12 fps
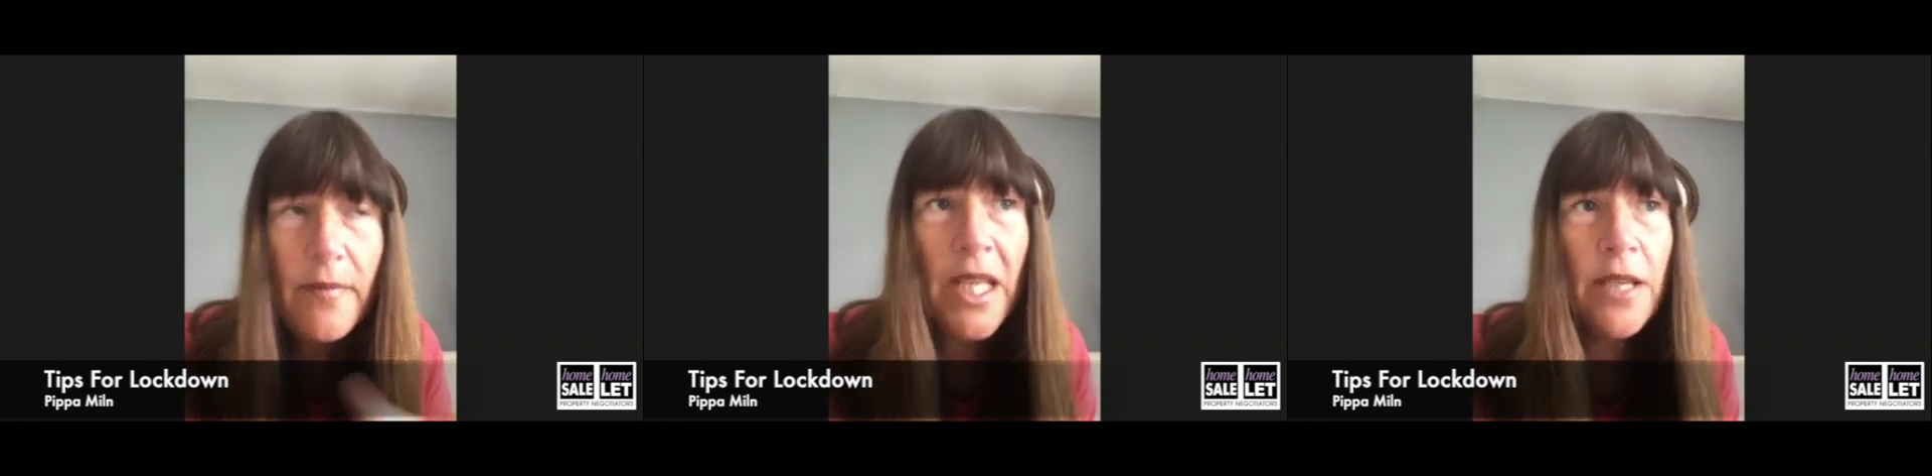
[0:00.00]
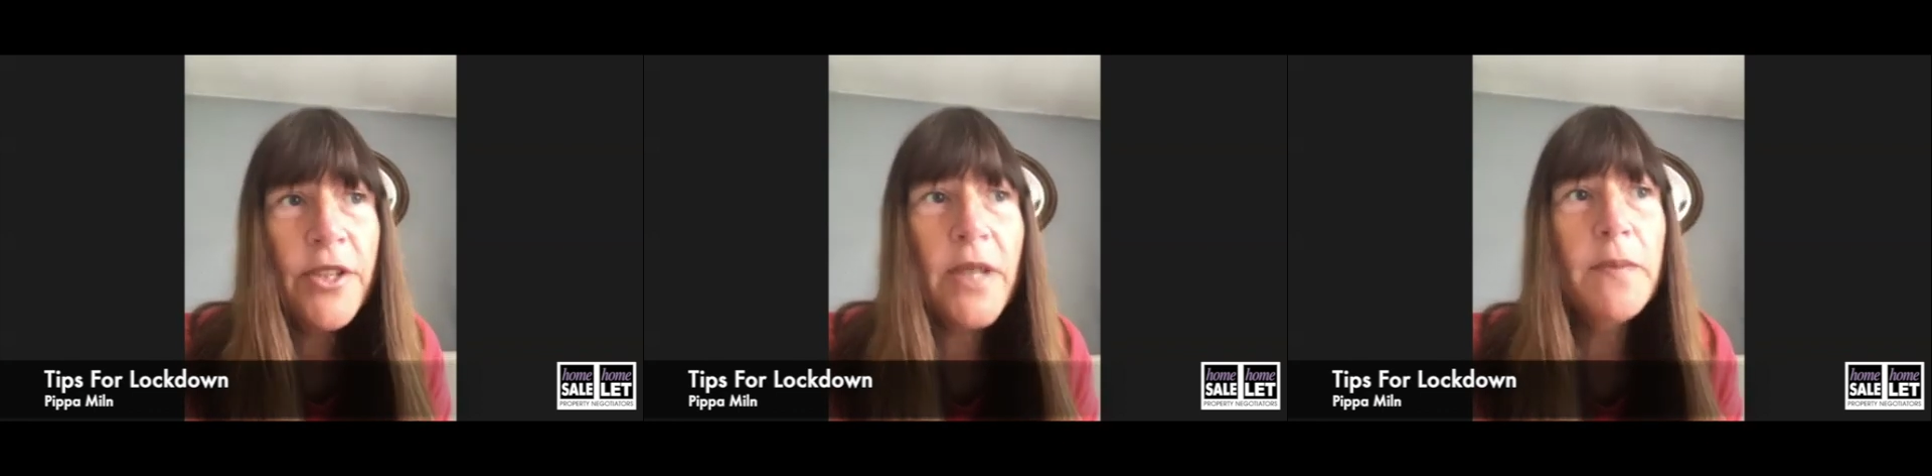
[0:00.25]

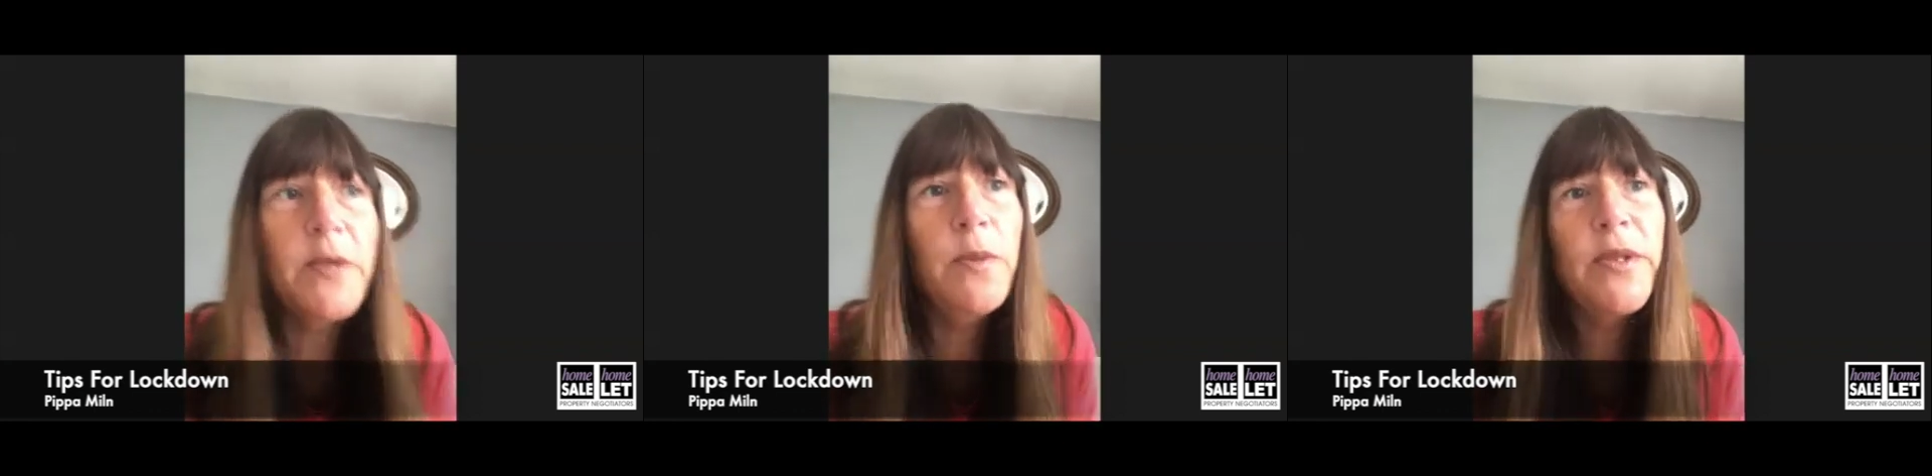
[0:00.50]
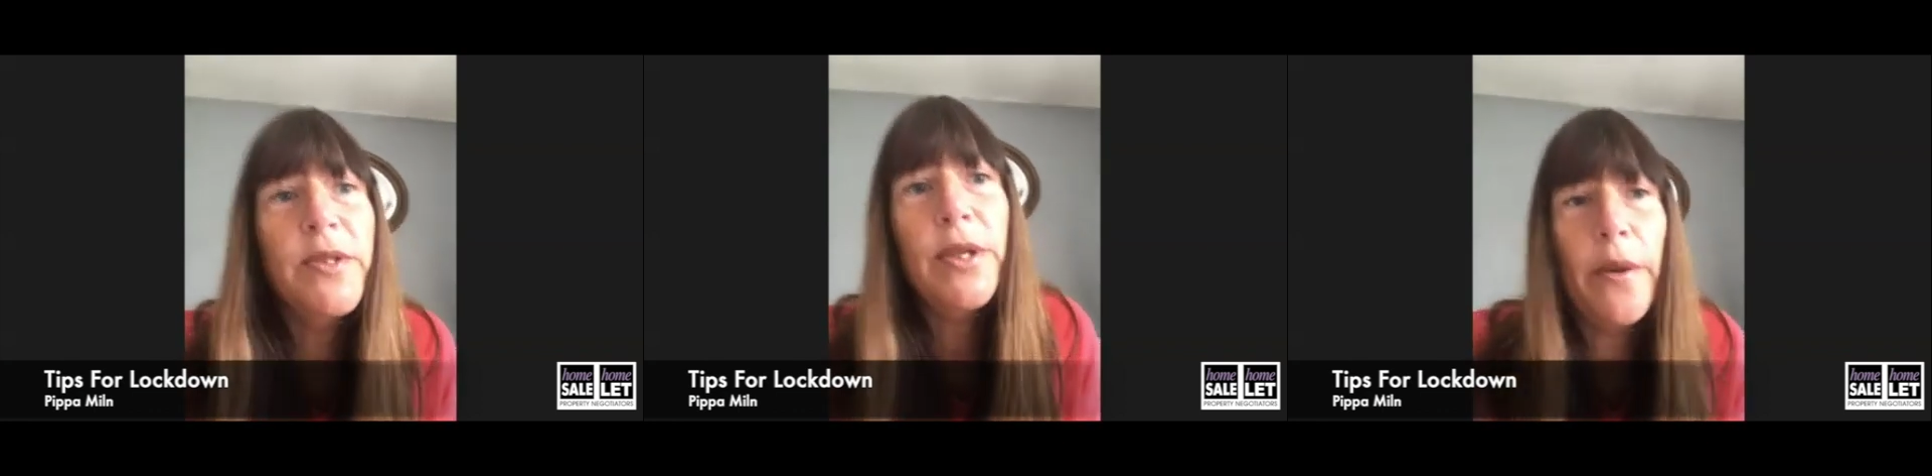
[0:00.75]
in terms of
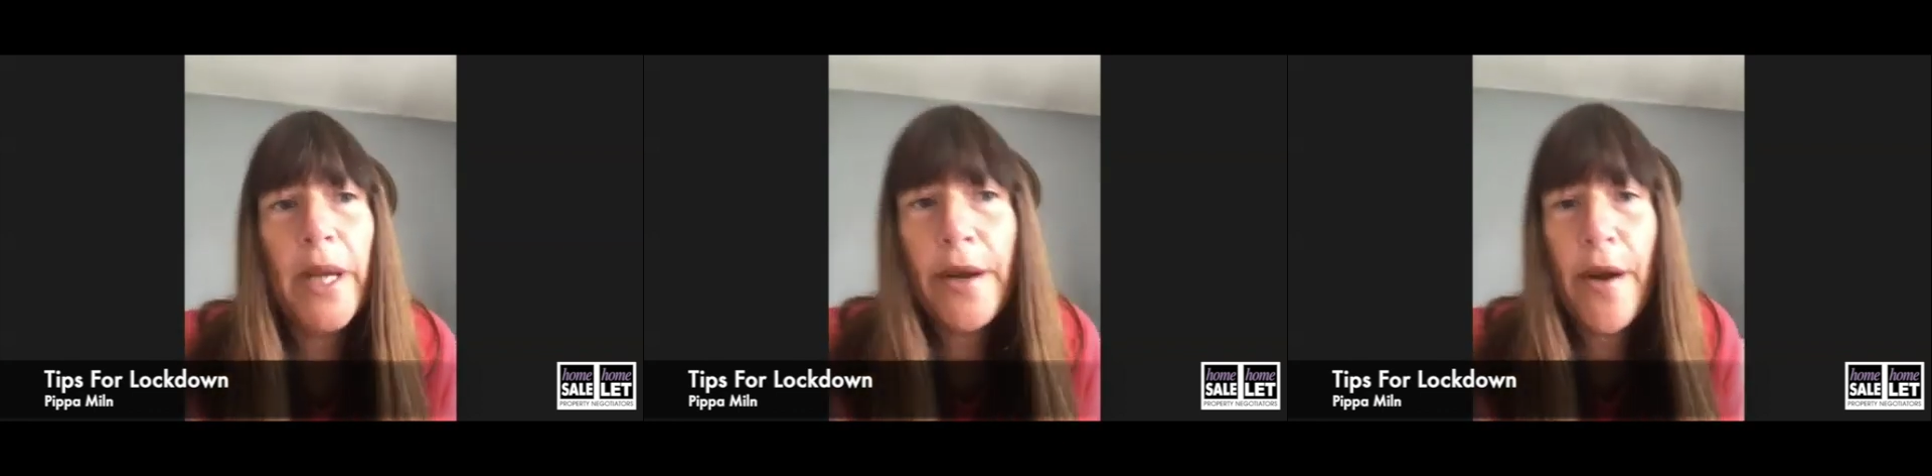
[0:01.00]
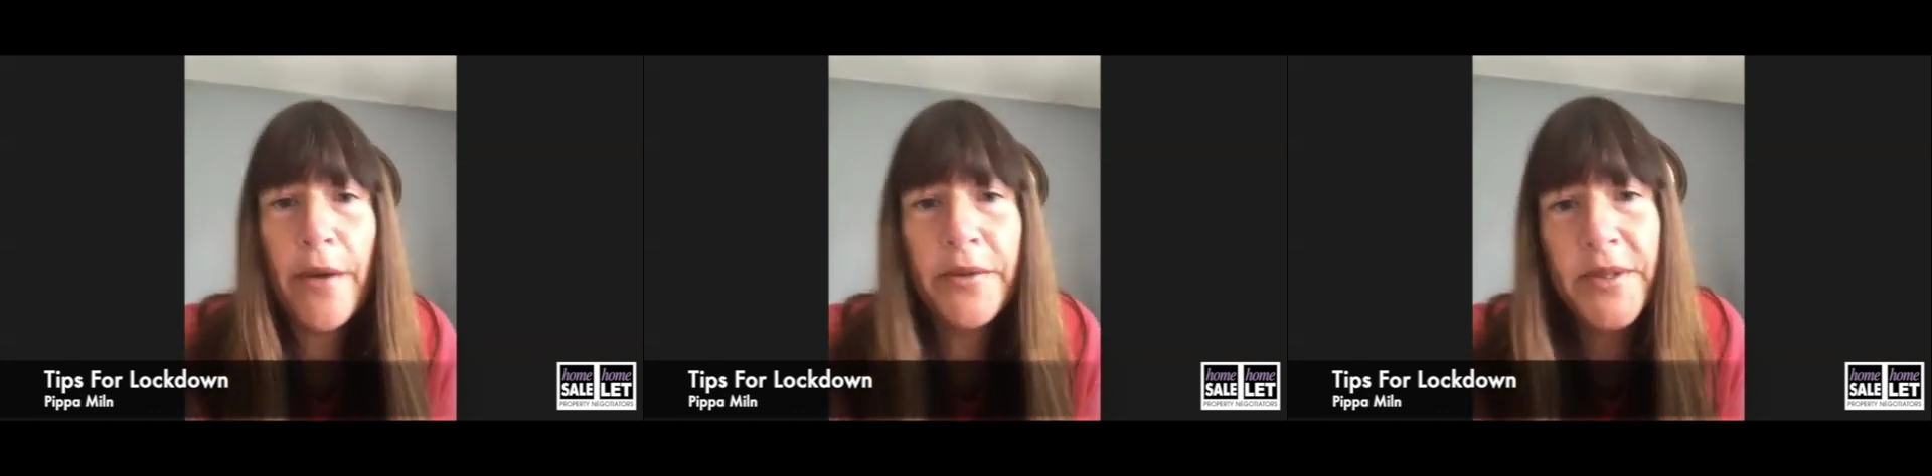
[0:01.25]
what's going
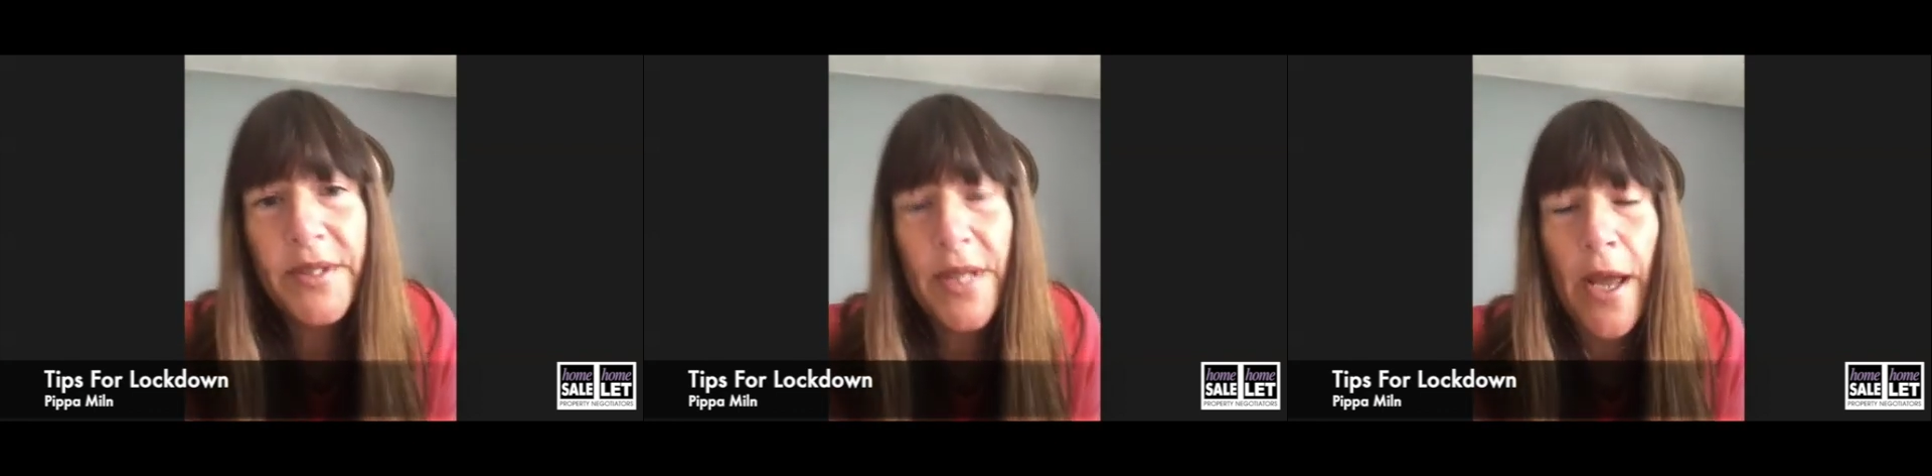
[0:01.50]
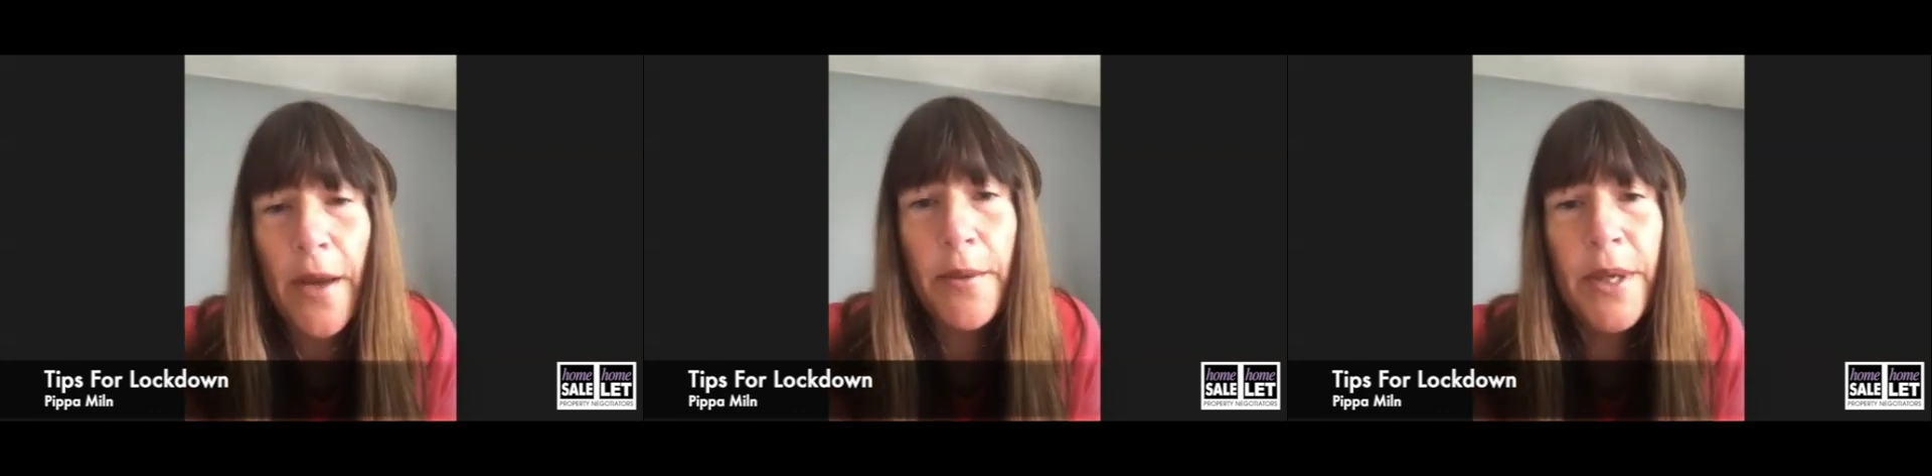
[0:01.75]
on.
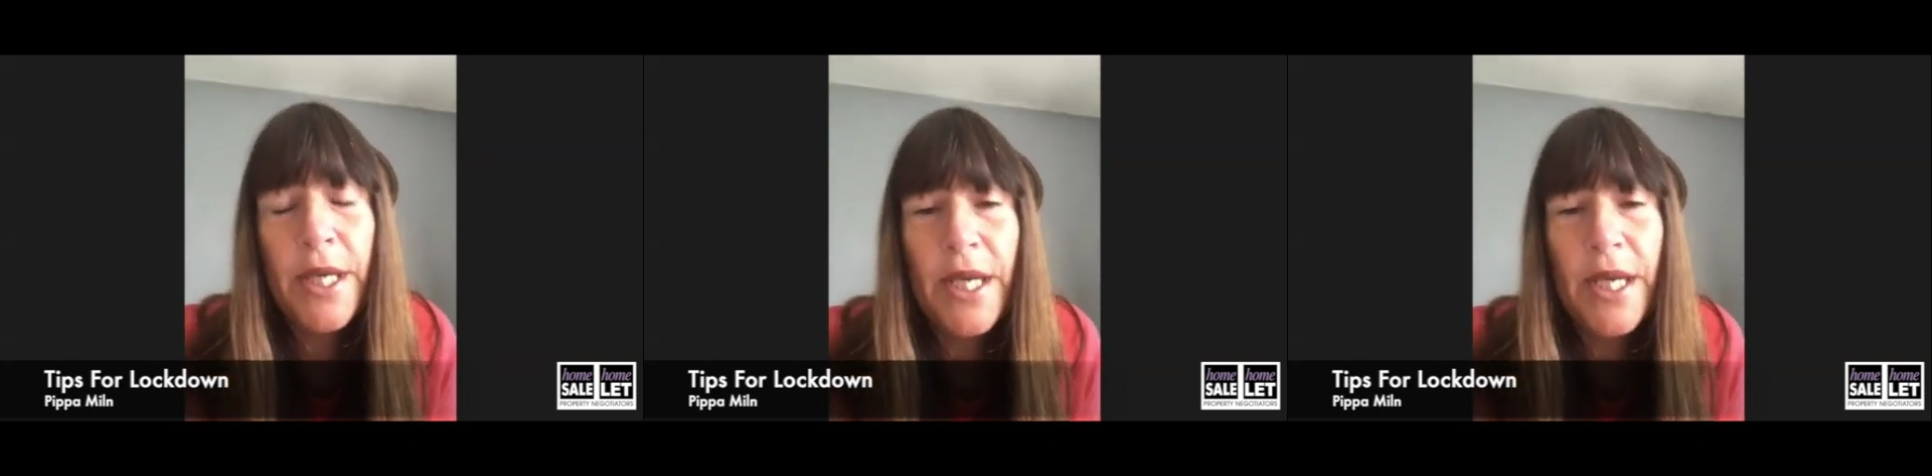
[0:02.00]
So